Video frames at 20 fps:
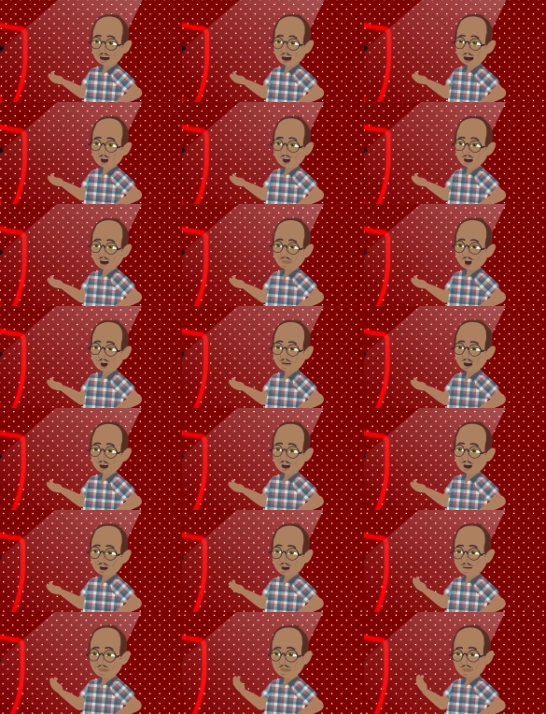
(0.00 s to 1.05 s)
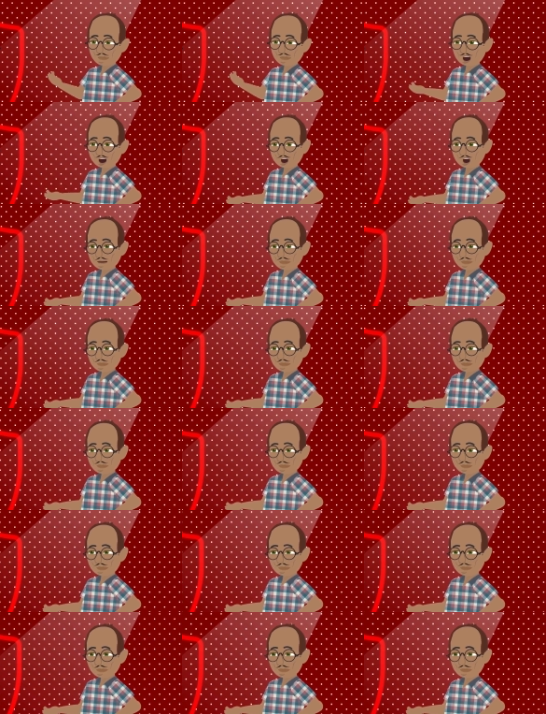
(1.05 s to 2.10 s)
I laugh because, well,
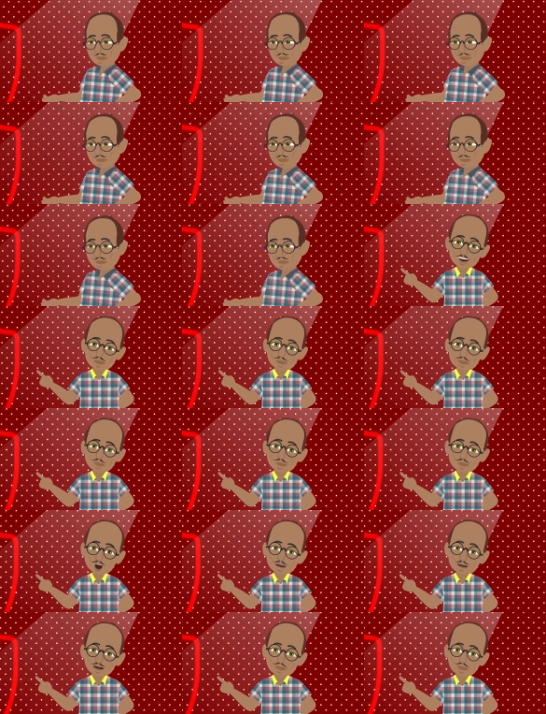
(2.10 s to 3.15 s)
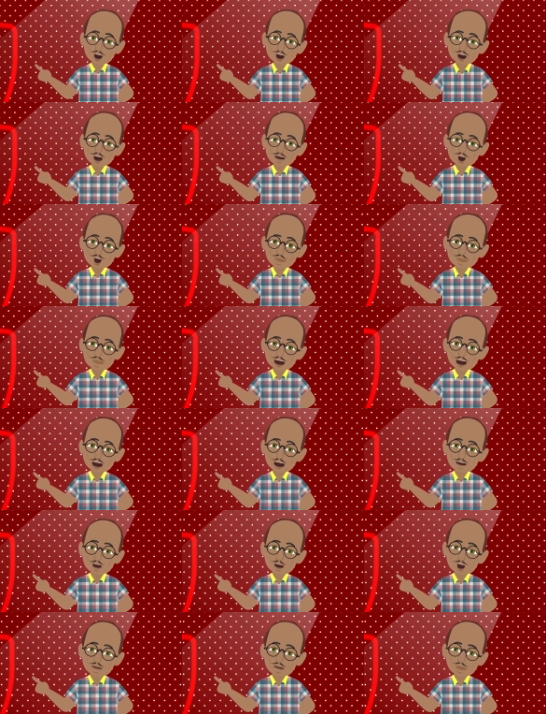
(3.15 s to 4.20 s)
it's probably
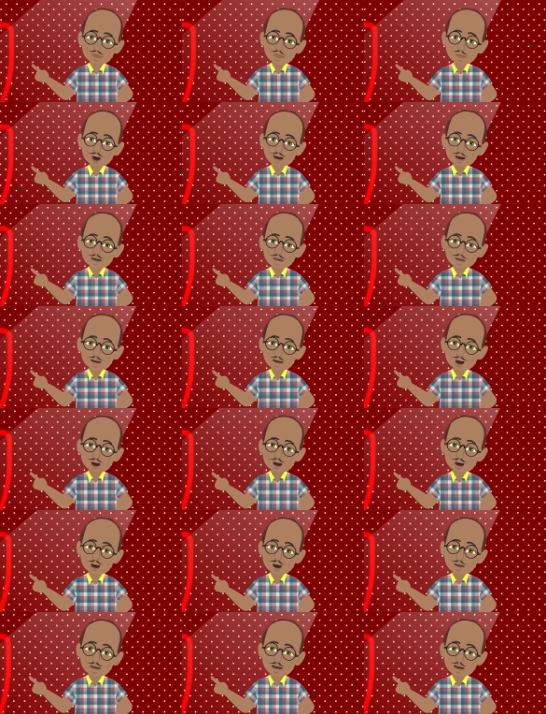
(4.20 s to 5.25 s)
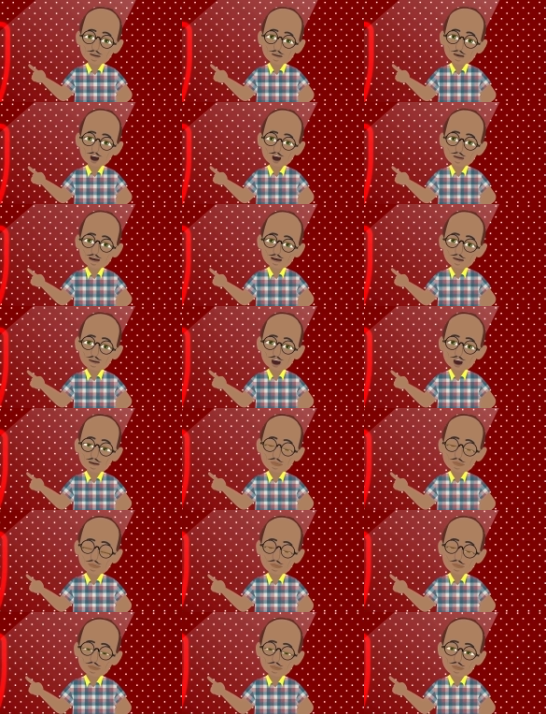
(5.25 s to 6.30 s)
true that almost nothing can cross it,
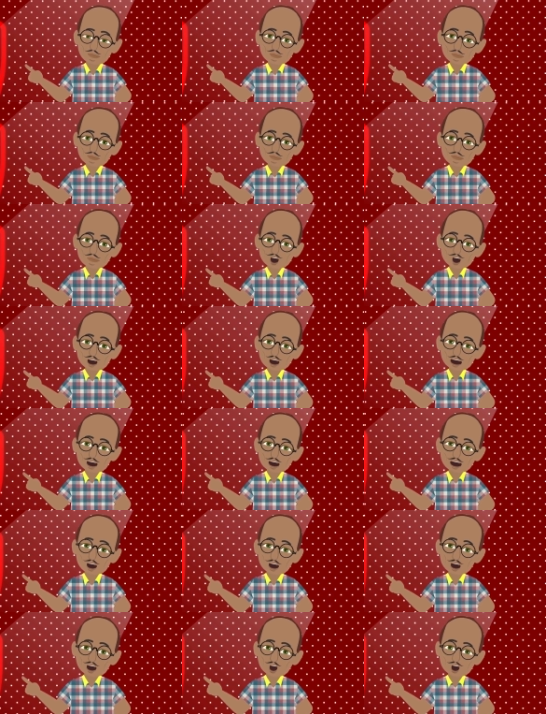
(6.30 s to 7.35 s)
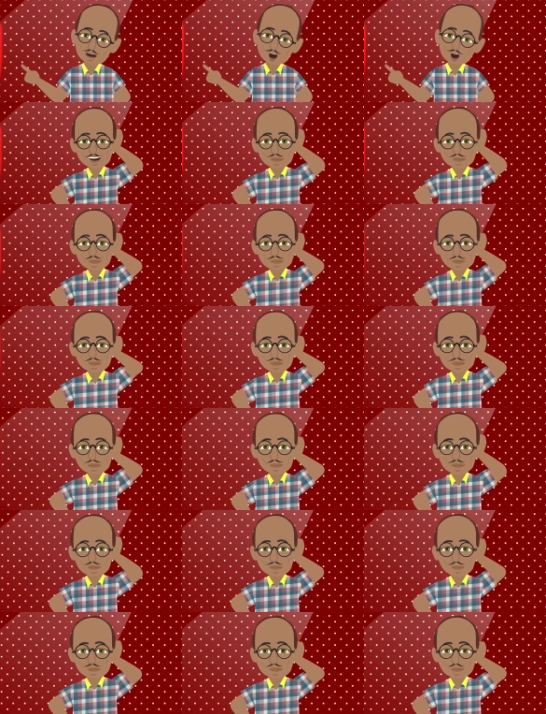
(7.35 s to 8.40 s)
but I remember that
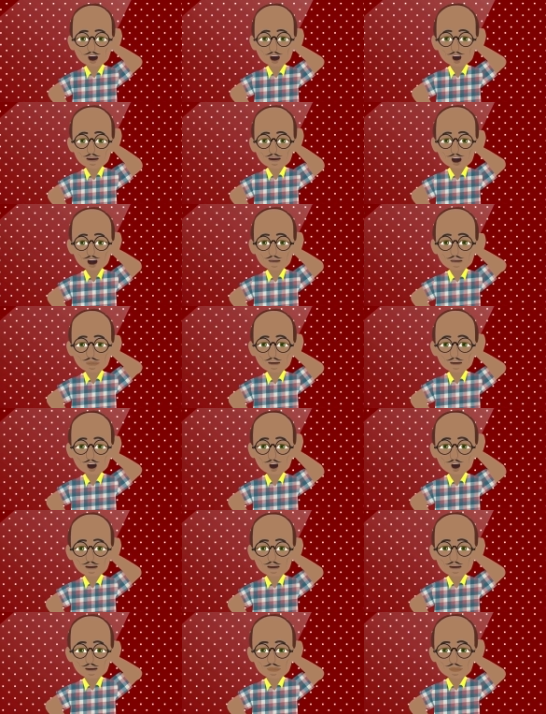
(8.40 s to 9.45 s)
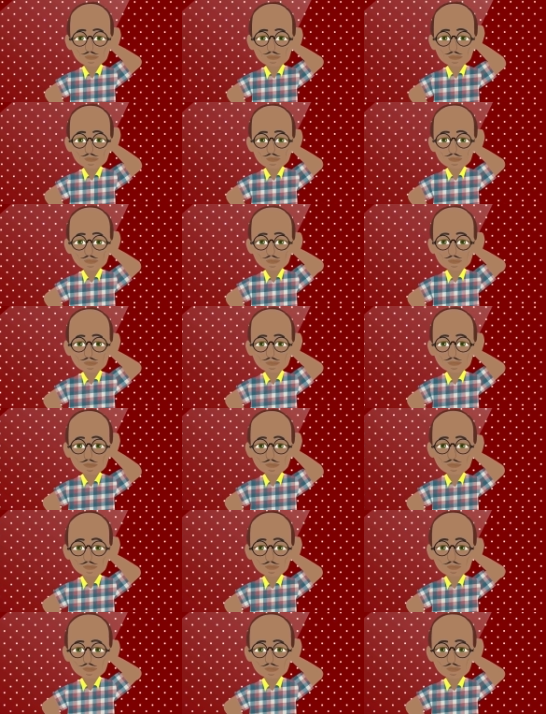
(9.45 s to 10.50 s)
every time
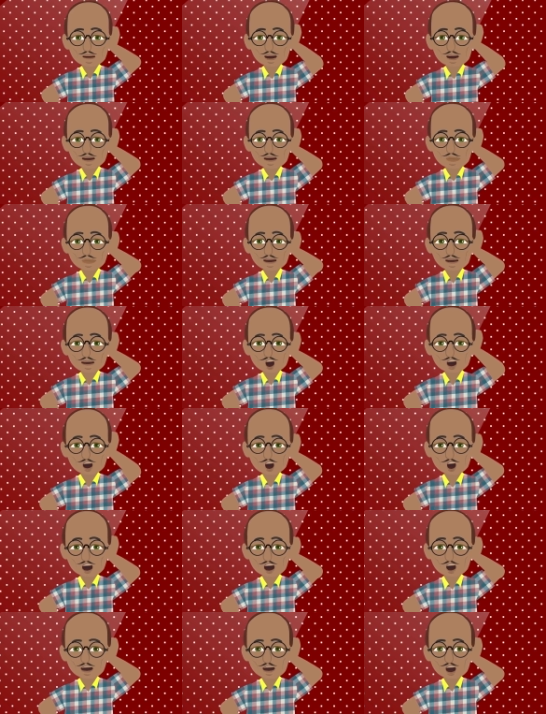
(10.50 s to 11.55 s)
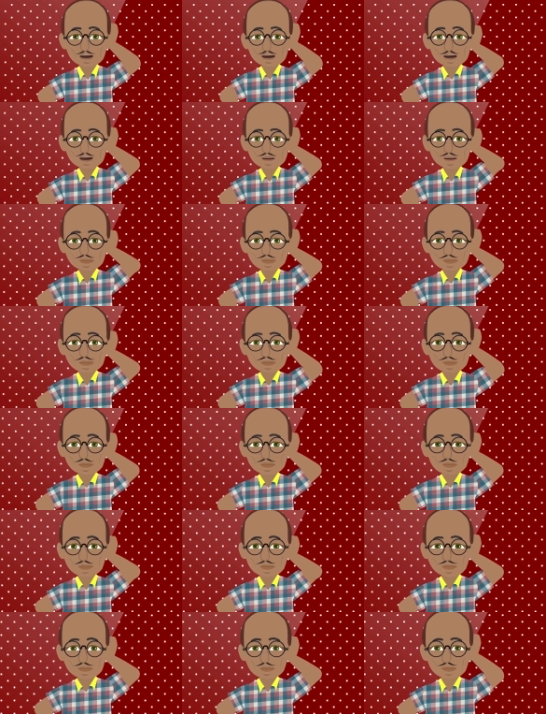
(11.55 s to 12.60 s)
that a teacher mentioned it,
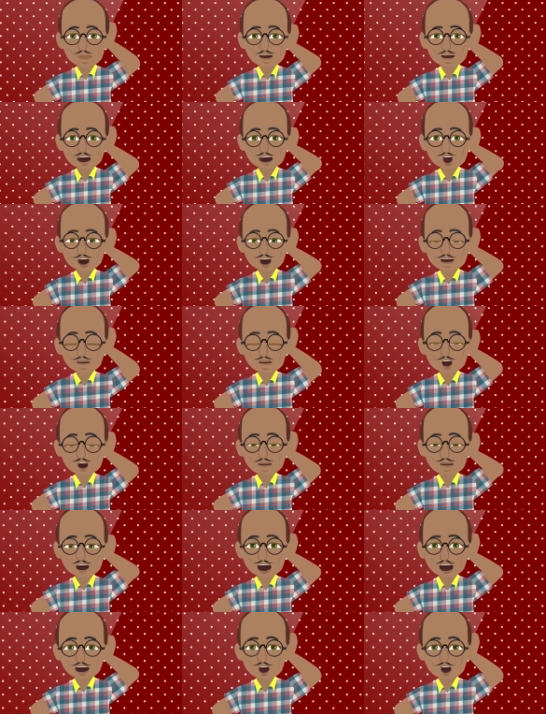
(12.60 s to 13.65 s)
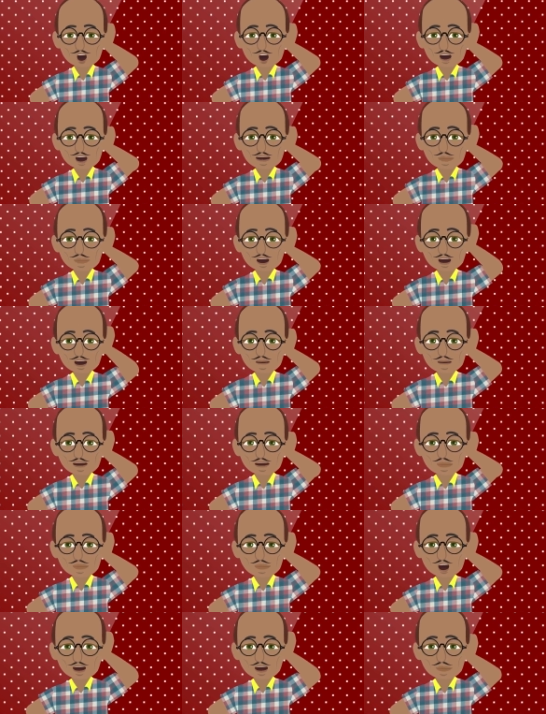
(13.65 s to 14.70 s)
the Rastafarian in the class
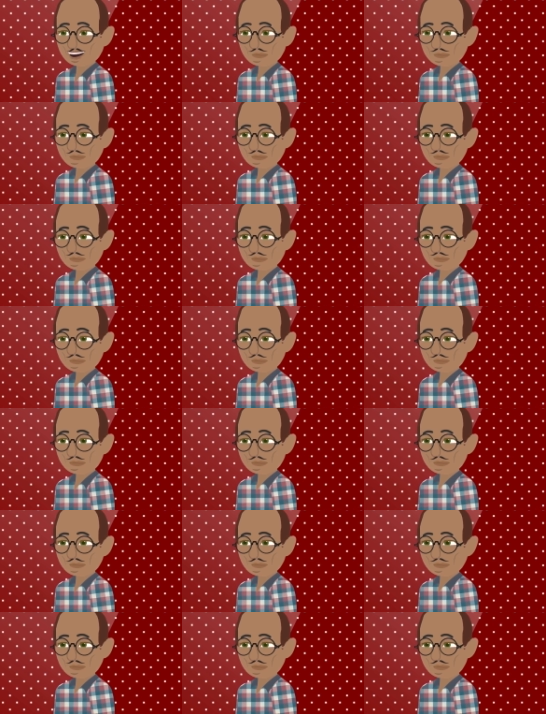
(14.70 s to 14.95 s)
would say,